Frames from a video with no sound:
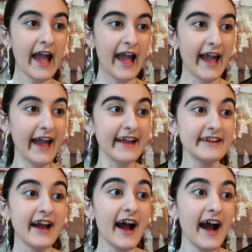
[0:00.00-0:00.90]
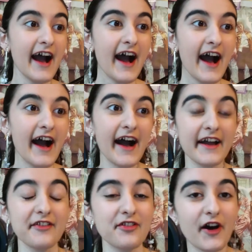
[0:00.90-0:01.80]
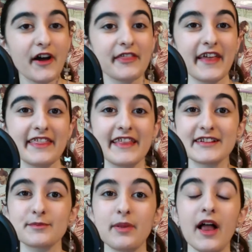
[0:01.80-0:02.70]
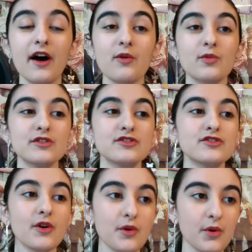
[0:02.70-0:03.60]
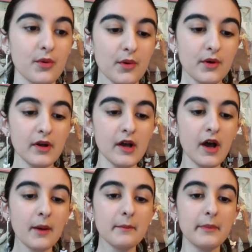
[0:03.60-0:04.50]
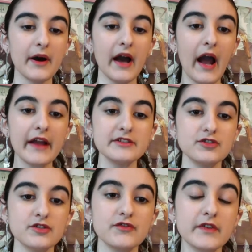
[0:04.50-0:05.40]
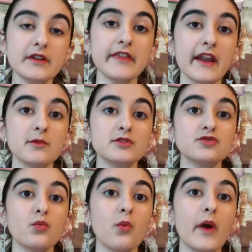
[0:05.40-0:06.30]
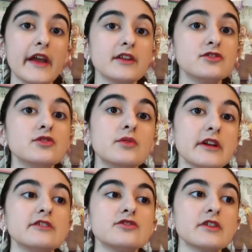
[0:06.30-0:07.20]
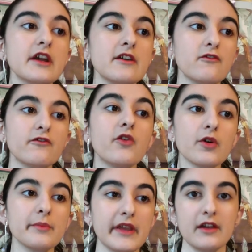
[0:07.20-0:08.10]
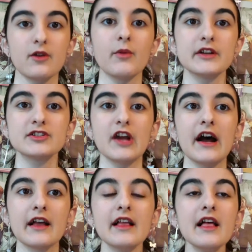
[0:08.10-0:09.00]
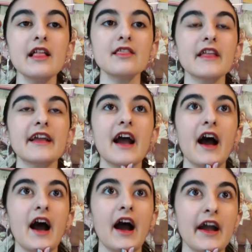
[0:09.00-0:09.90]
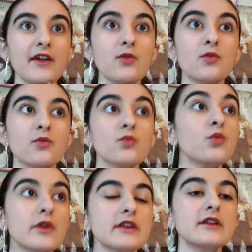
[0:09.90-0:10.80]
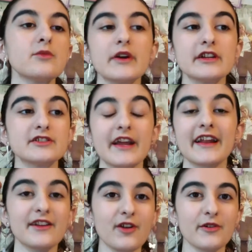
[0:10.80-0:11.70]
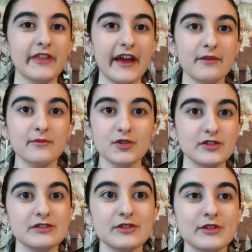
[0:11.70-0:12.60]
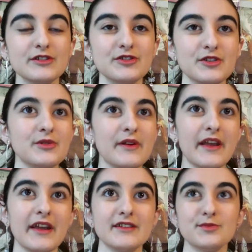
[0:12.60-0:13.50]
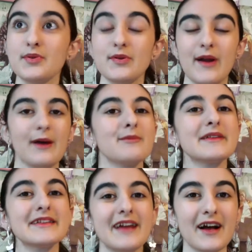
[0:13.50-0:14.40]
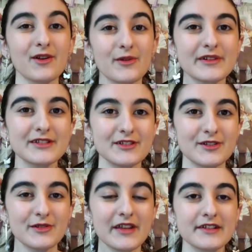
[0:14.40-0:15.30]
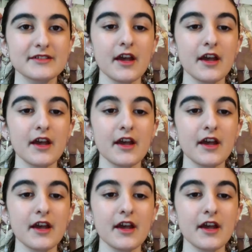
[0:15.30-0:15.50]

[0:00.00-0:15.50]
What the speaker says: And I thought that this plot was so cool, but I do feel that it was way too intricate for being a one-shot. Like, I really wish, and I know that Mochizuki Jun is probably not going to do this,